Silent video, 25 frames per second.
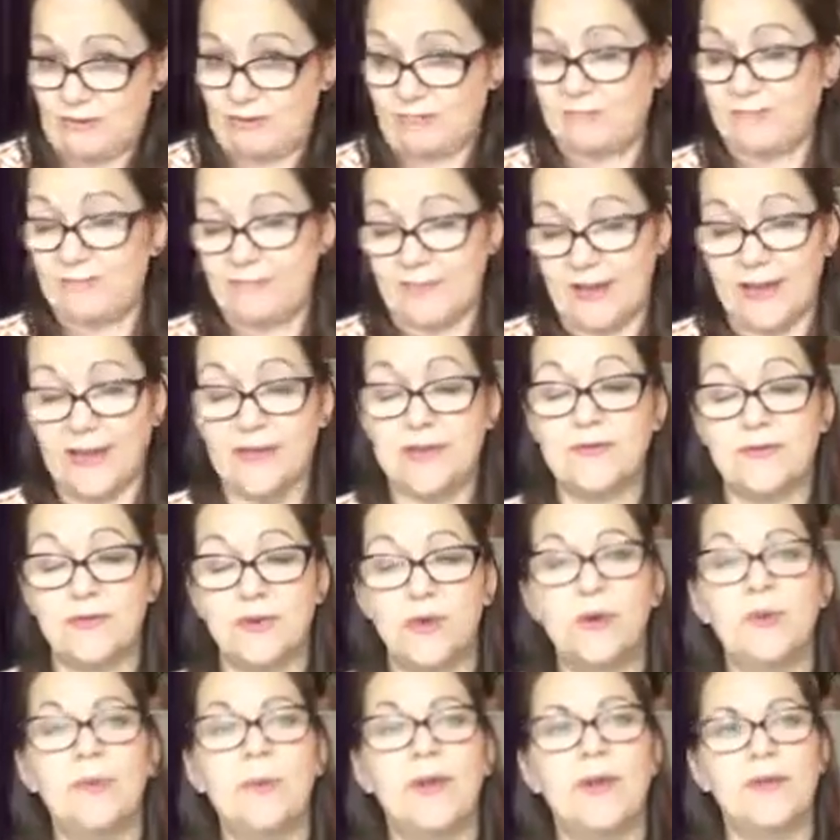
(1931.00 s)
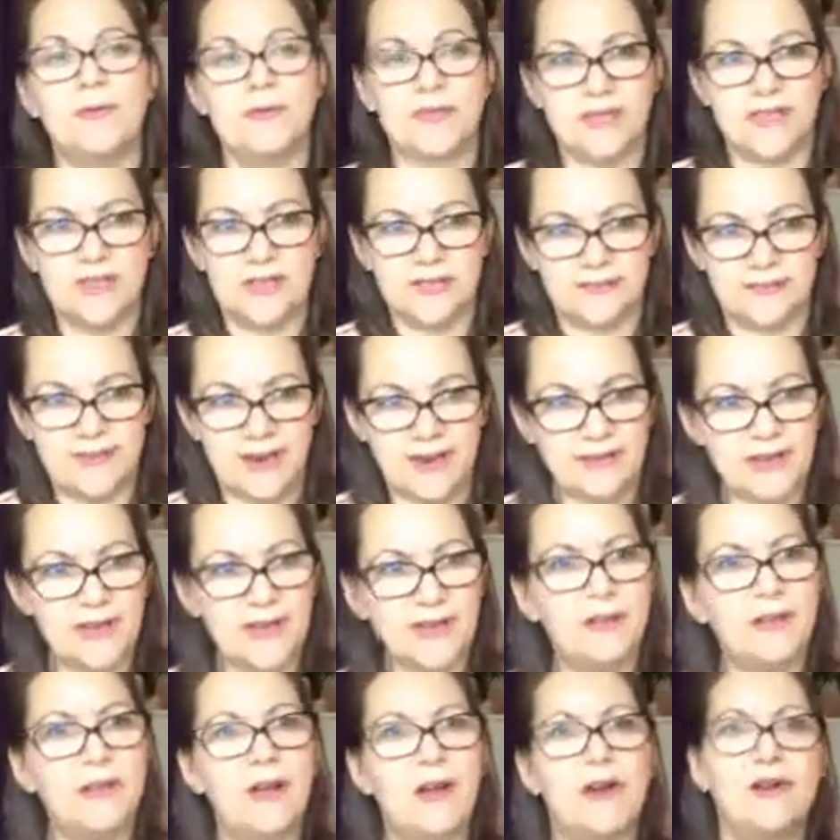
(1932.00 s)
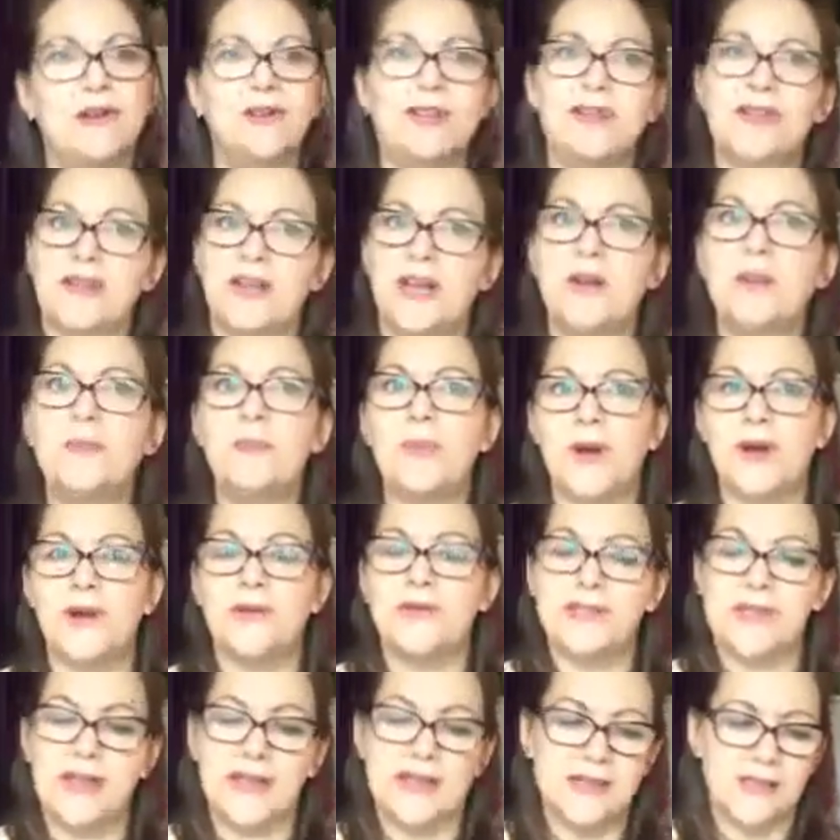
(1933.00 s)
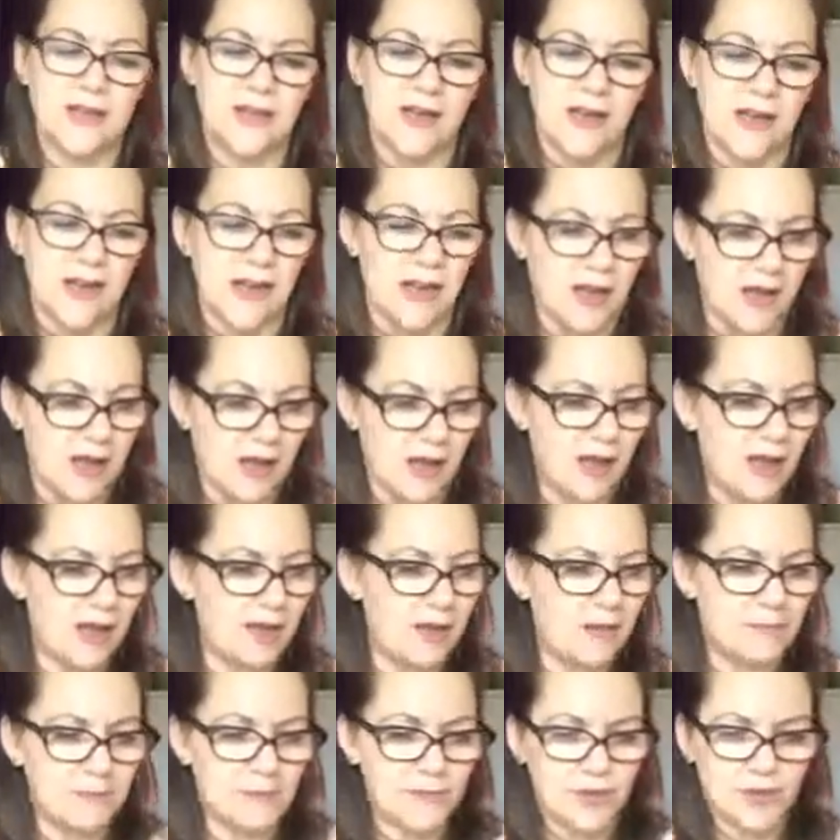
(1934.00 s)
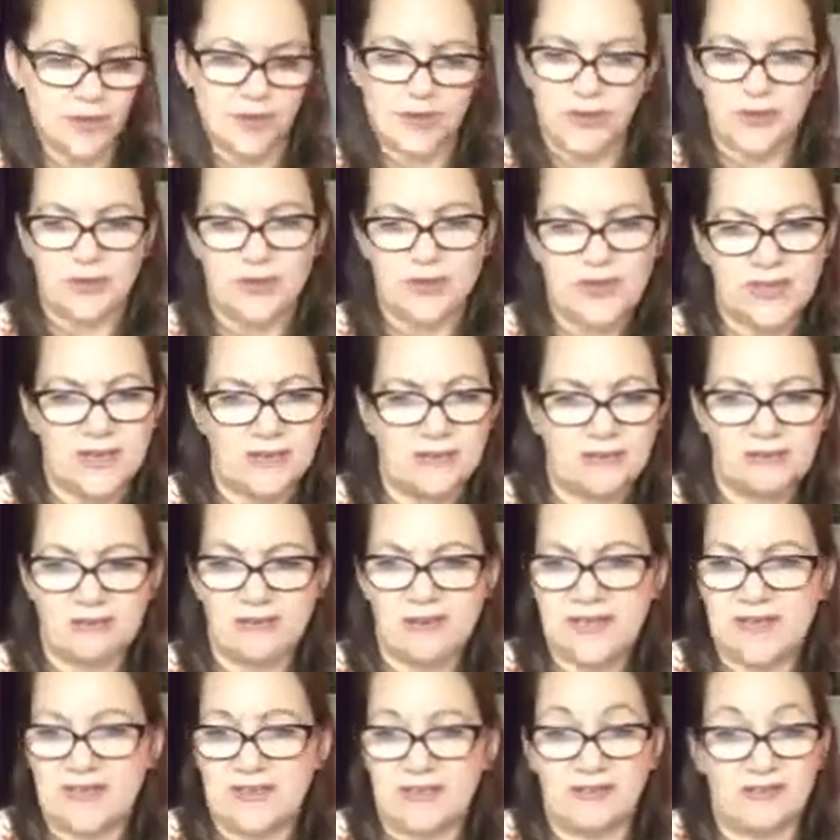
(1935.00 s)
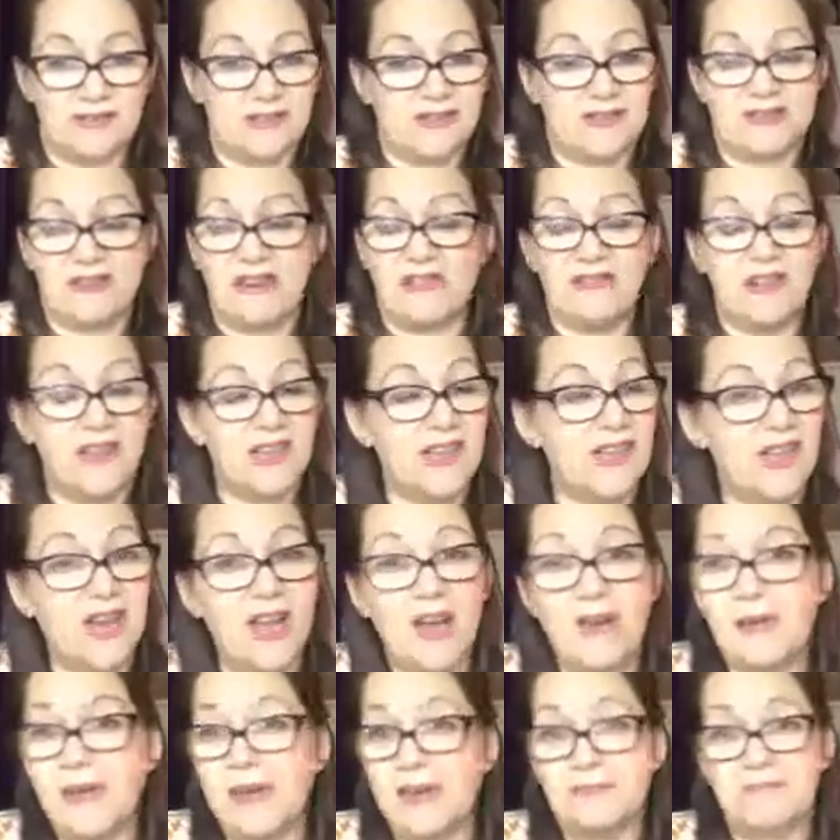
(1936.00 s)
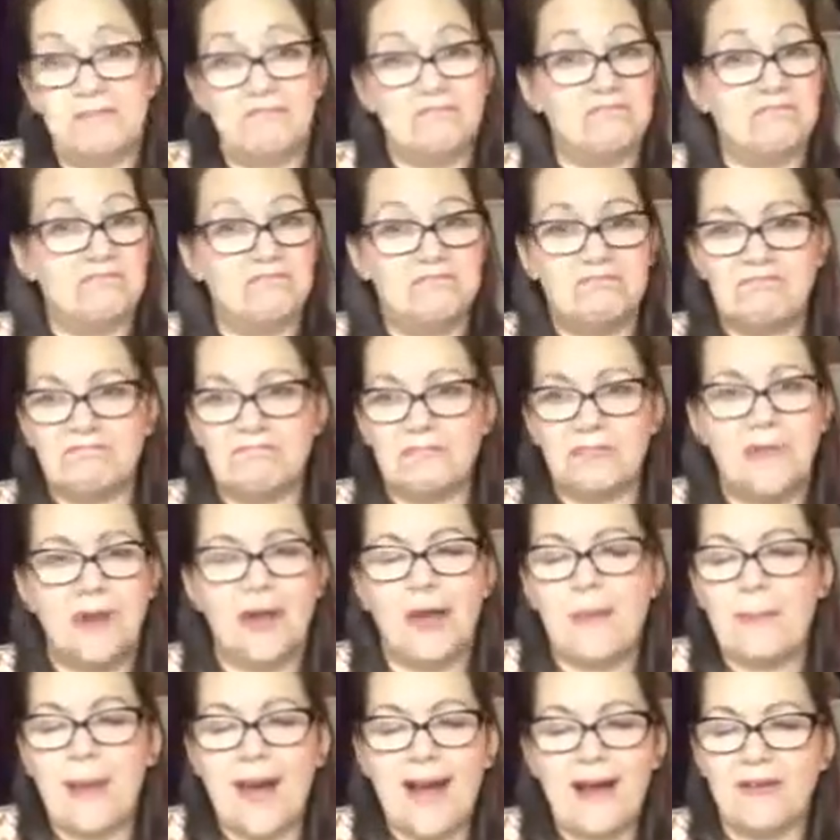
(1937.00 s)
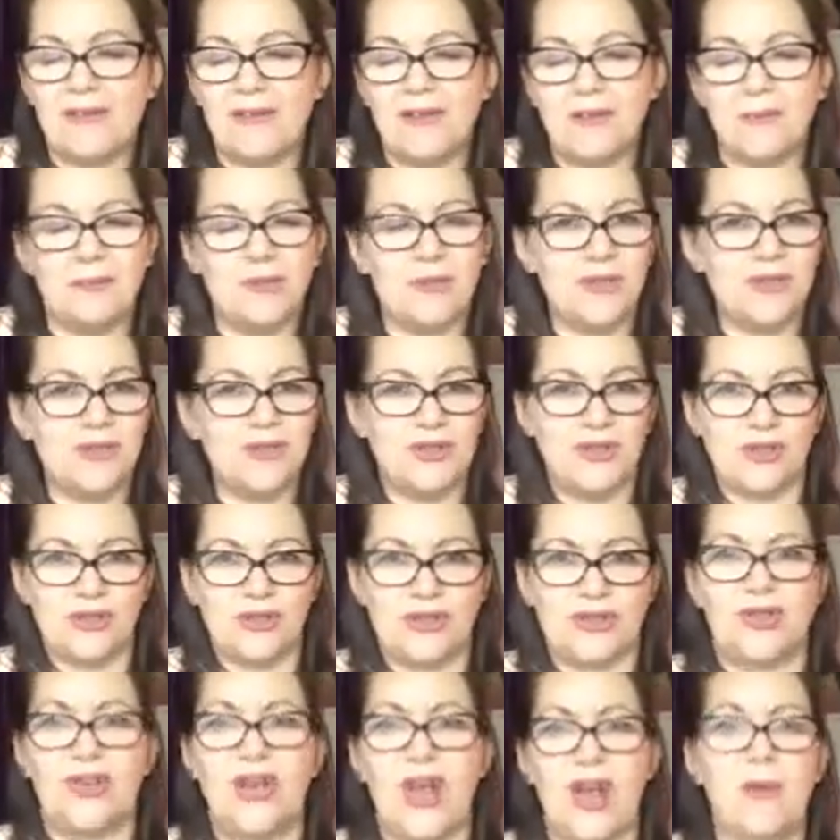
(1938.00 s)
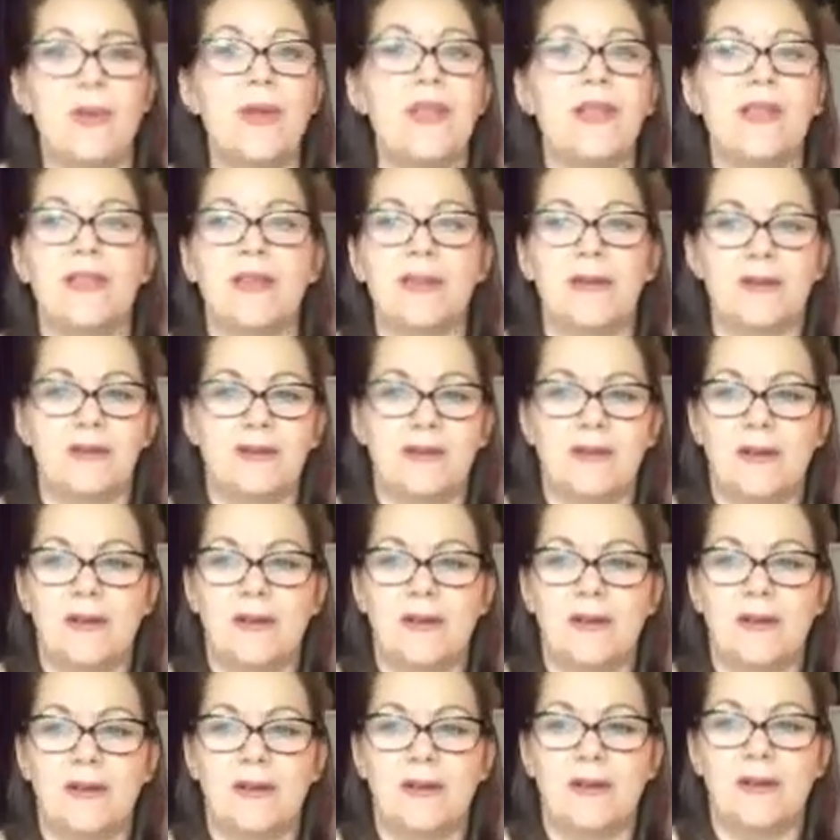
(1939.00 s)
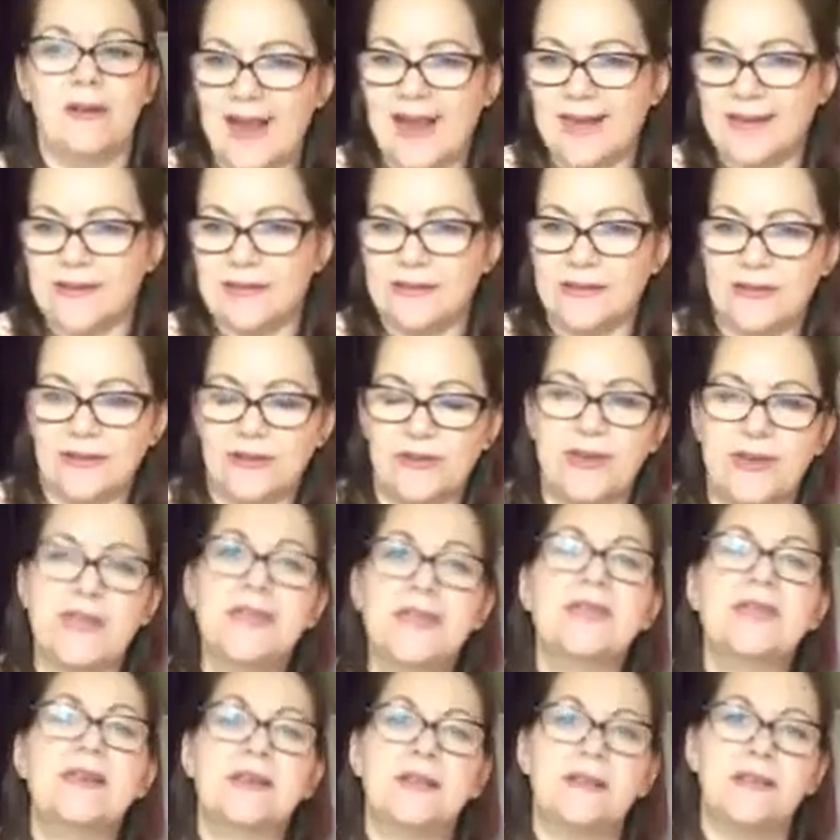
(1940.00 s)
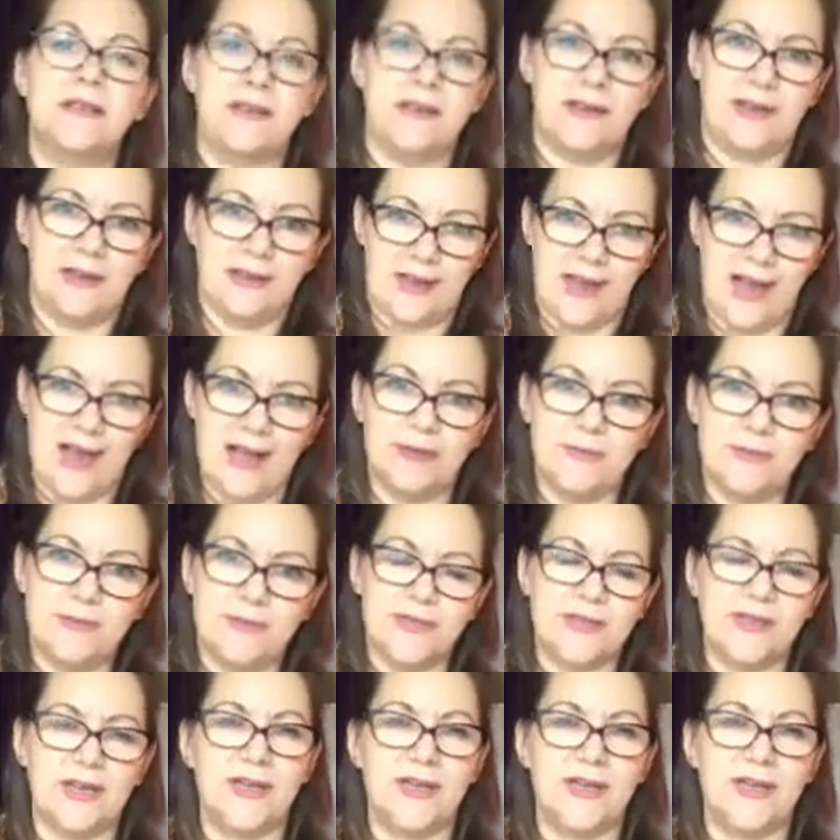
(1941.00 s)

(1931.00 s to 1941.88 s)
things for me. It was a very long, slow process, just using crystals, not really knowing about them, but just knowing that when I held a crystal, it helped